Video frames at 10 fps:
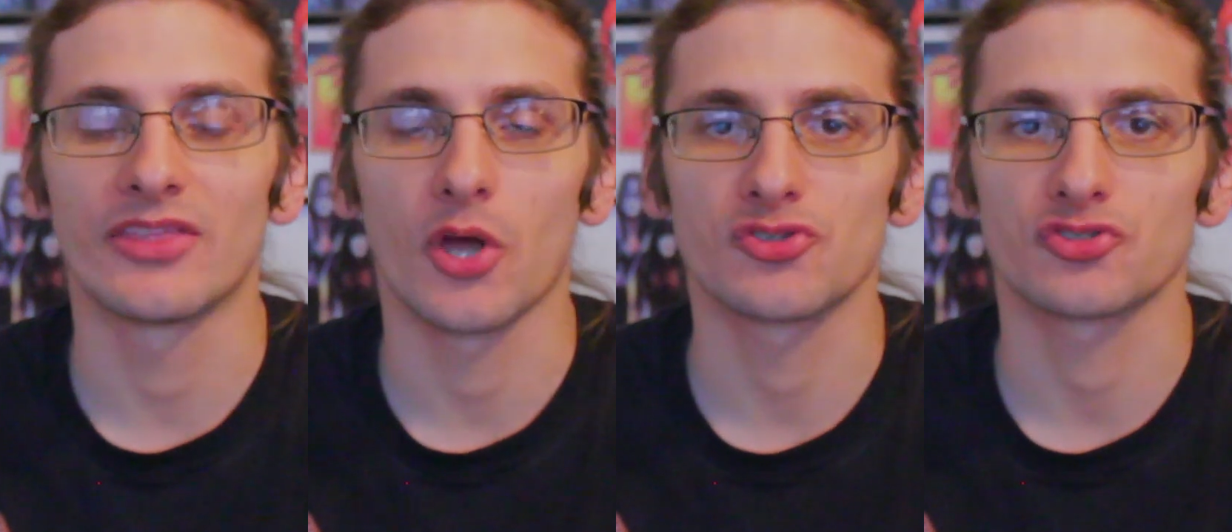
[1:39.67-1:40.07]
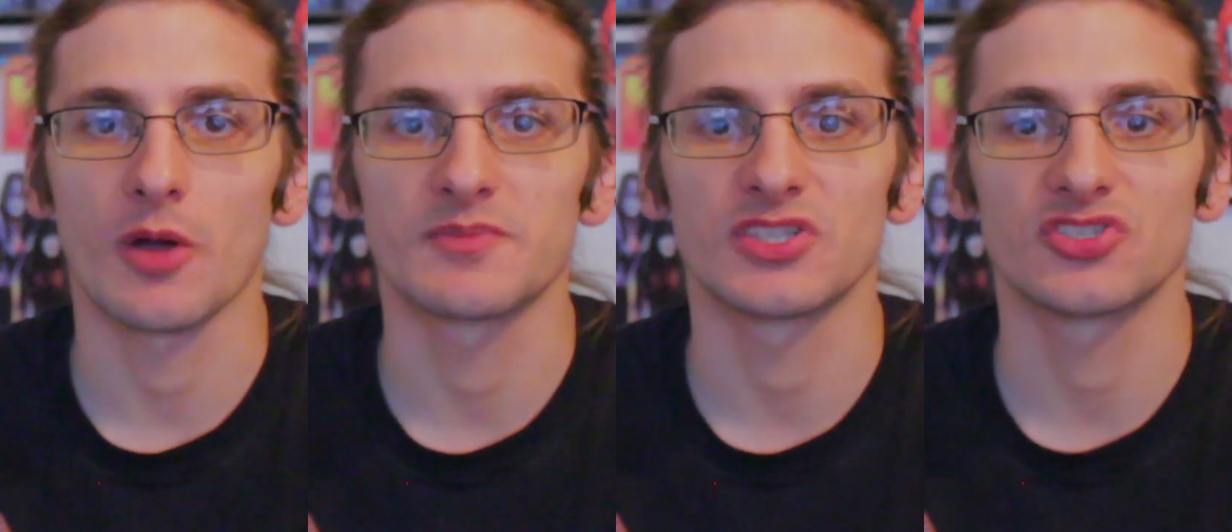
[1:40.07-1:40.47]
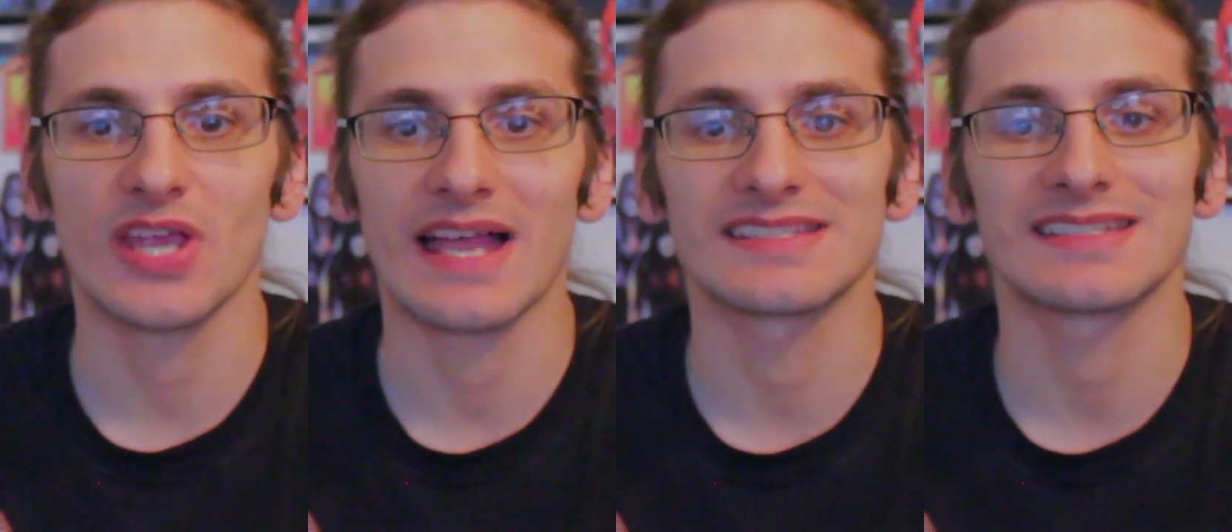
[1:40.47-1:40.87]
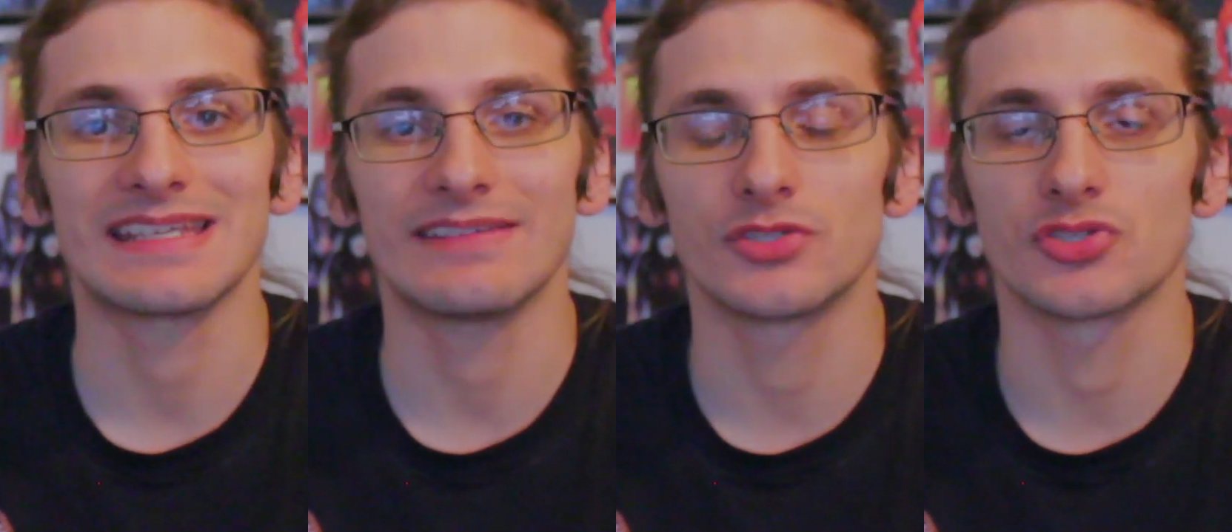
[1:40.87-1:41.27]
and those tropes suggest,
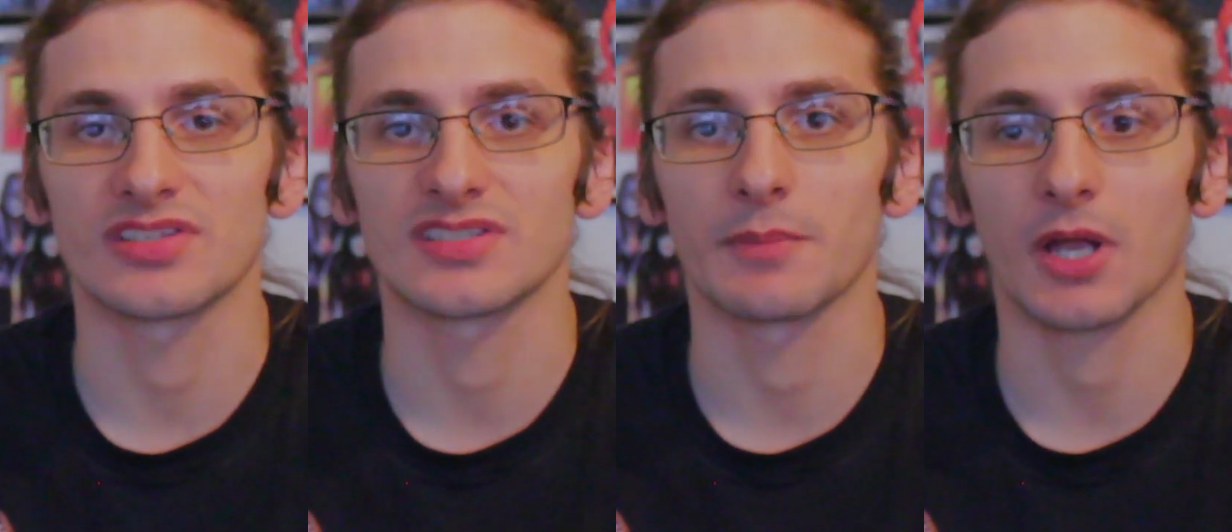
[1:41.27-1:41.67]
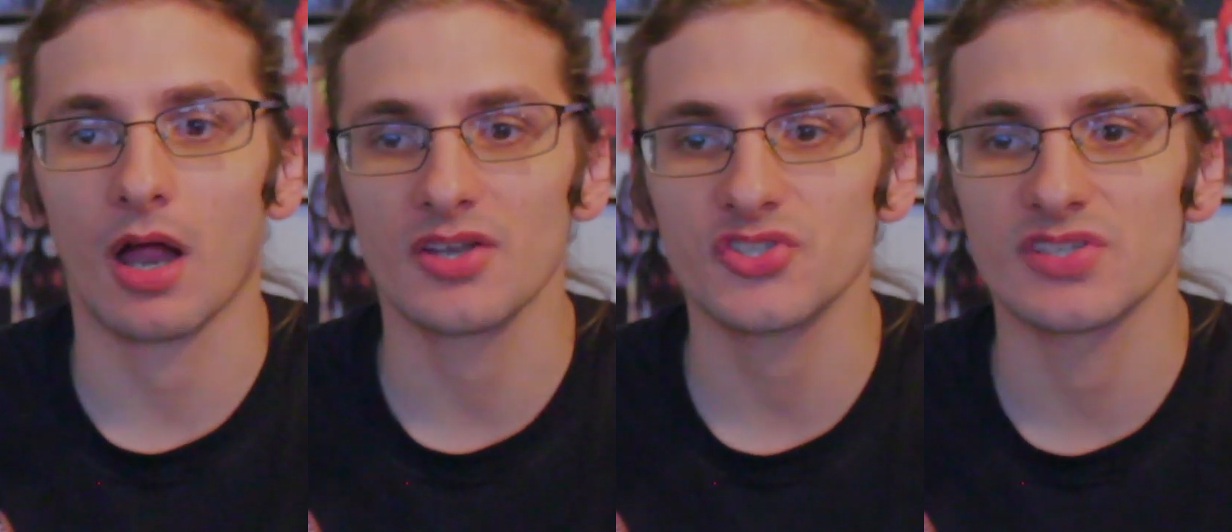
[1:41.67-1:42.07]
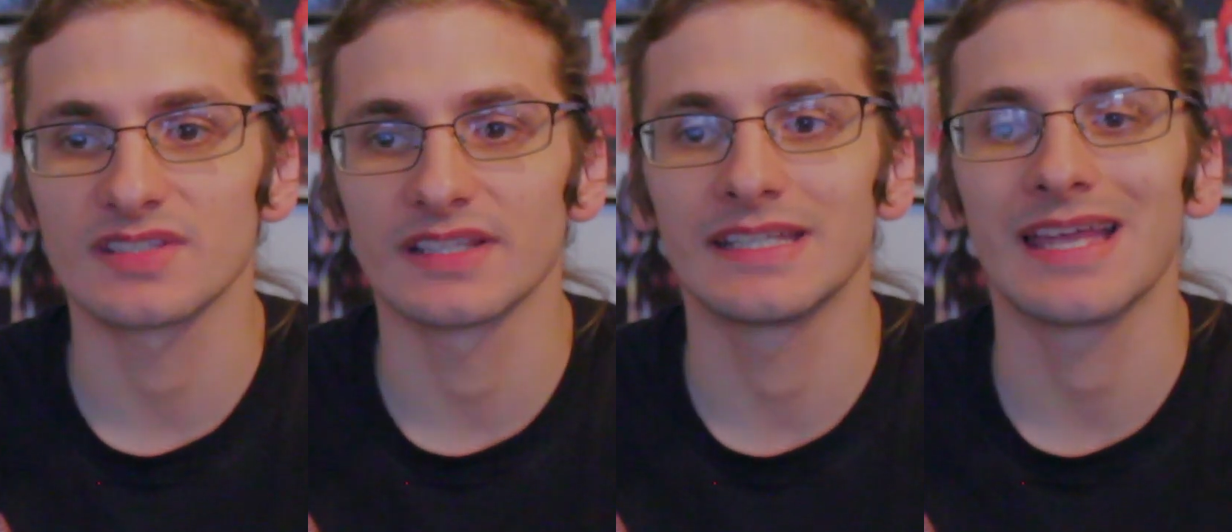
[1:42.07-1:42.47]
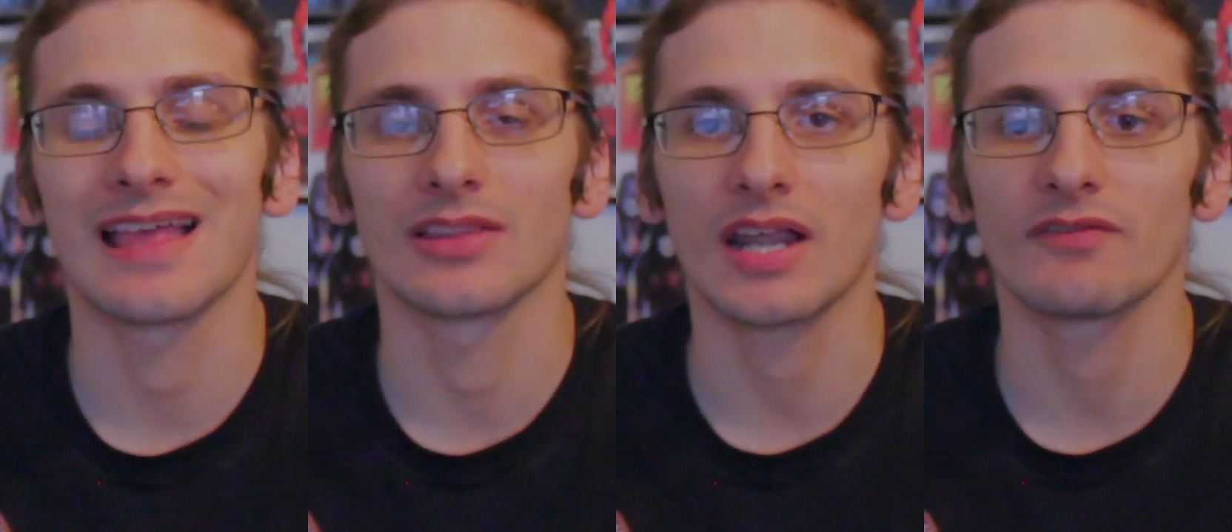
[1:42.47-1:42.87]
even just subconsciously,
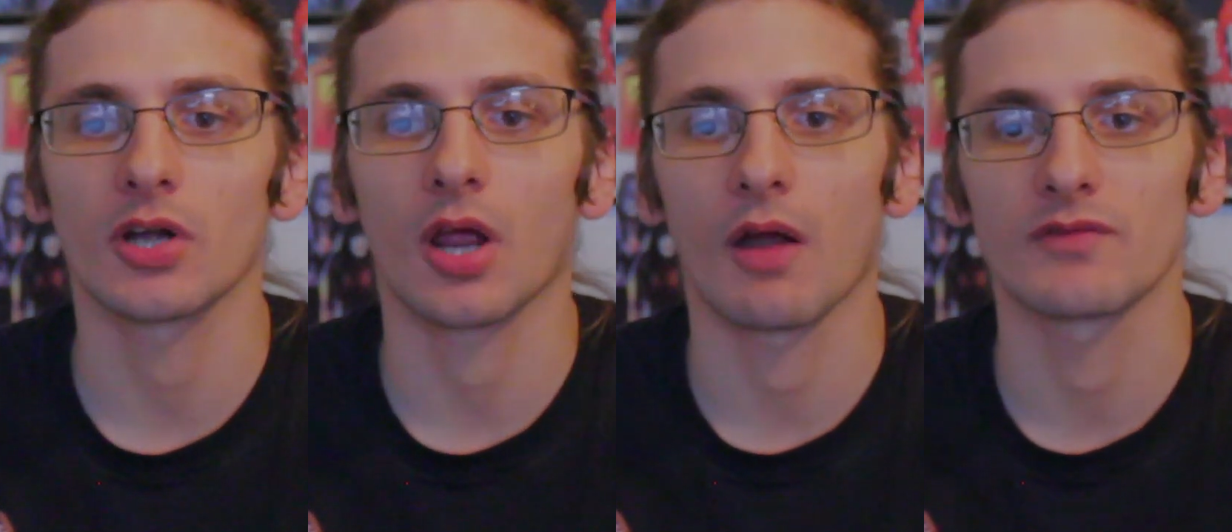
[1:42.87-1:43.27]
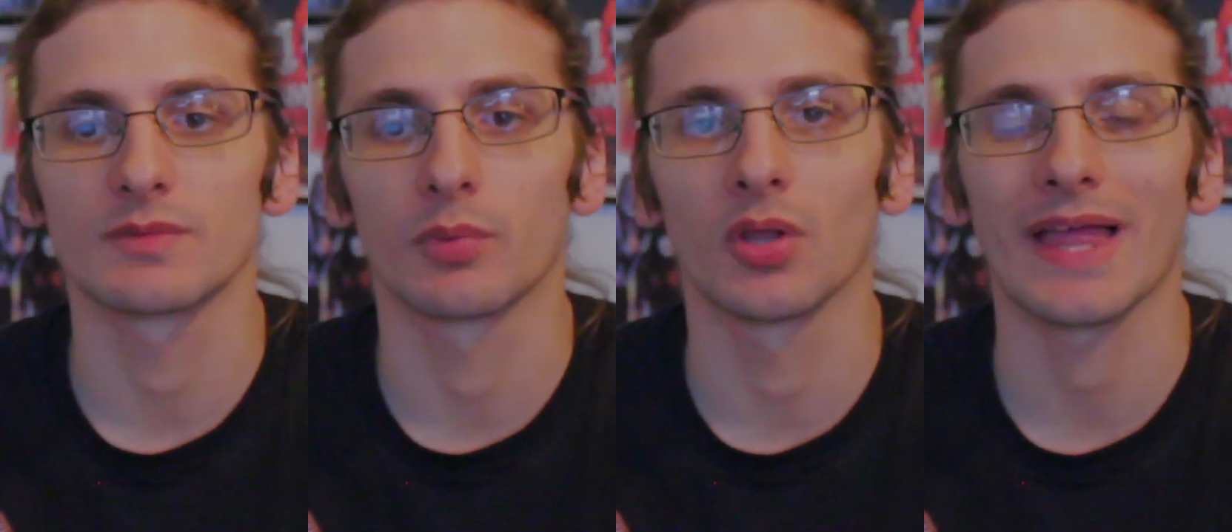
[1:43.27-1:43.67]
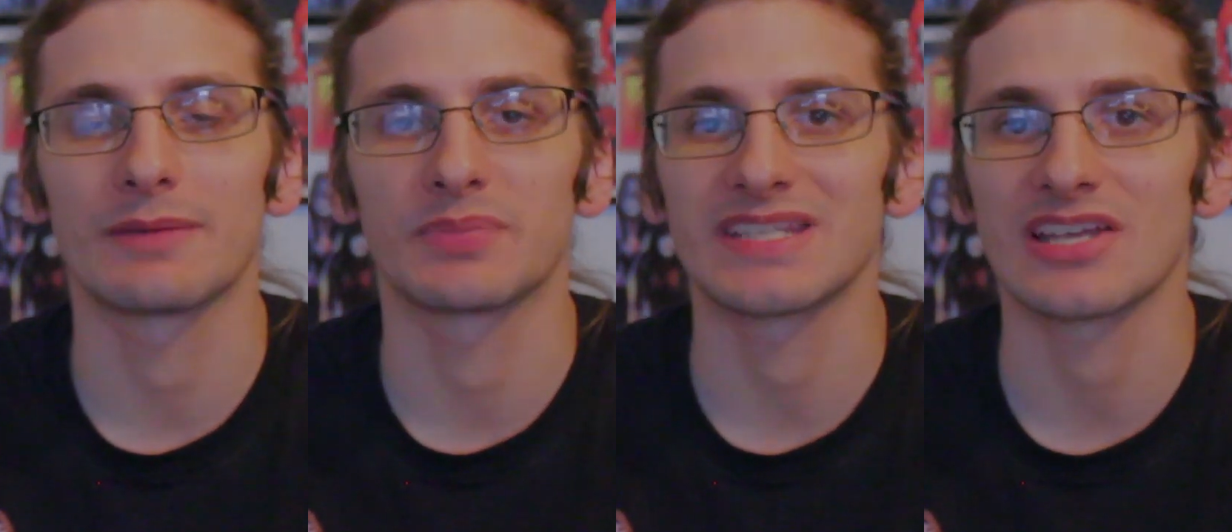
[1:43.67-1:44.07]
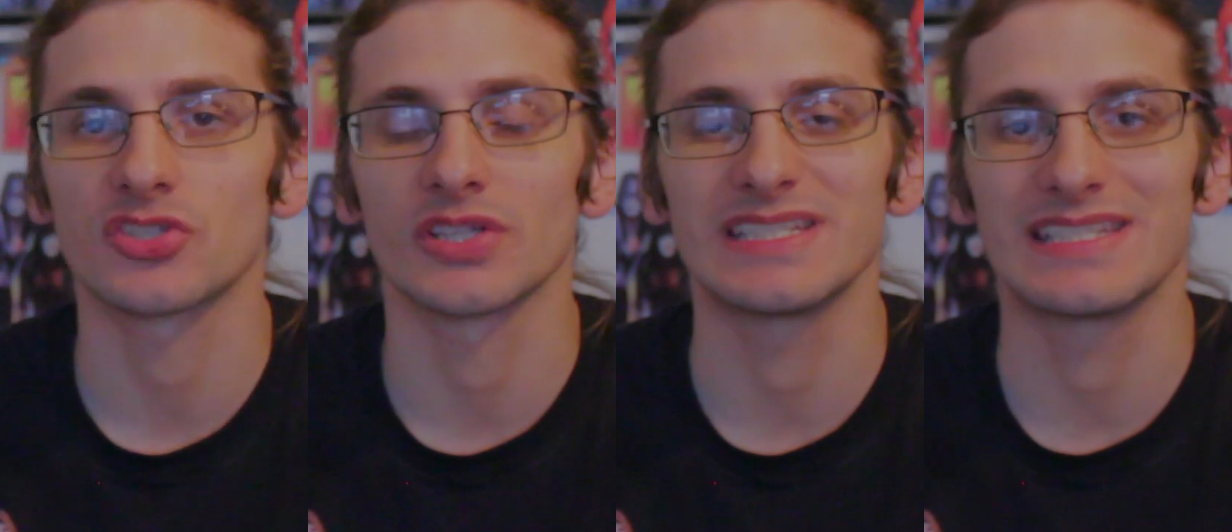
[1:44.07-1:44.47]
a lot of uncomfortable and
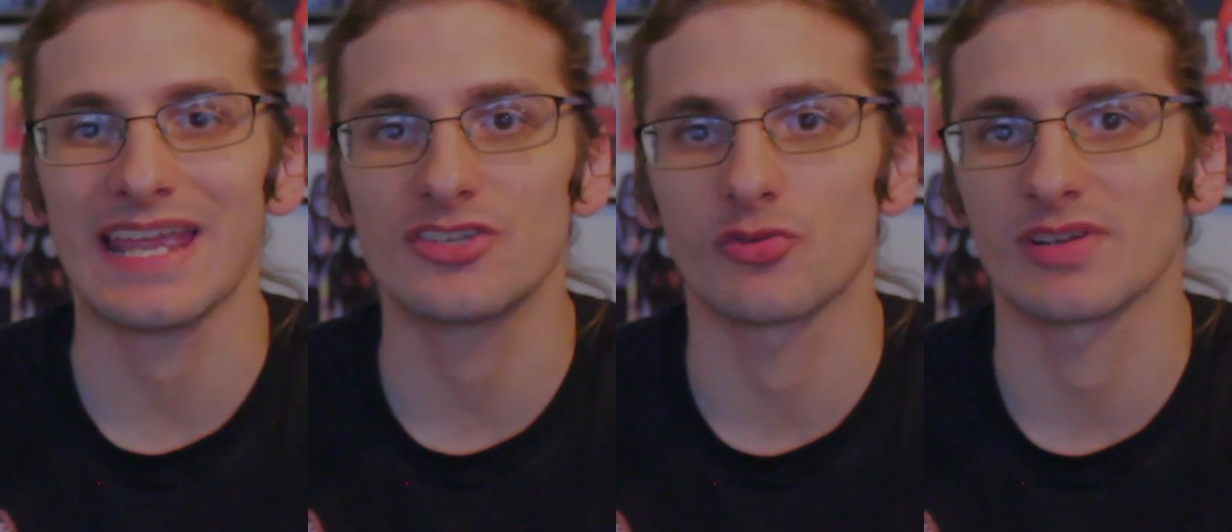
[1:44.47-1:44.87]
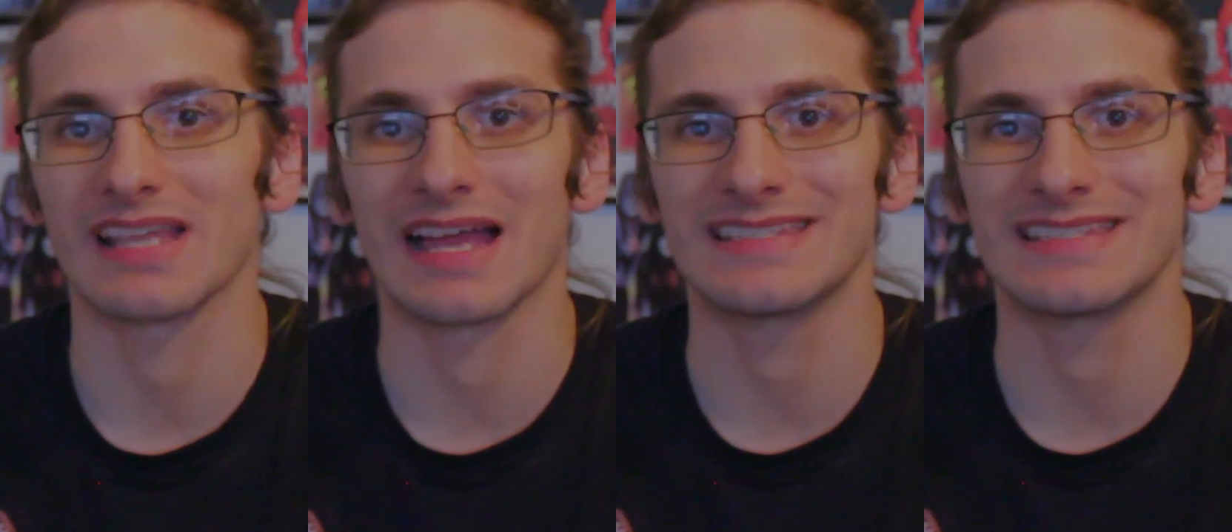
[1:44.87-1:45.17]
potentially dangerous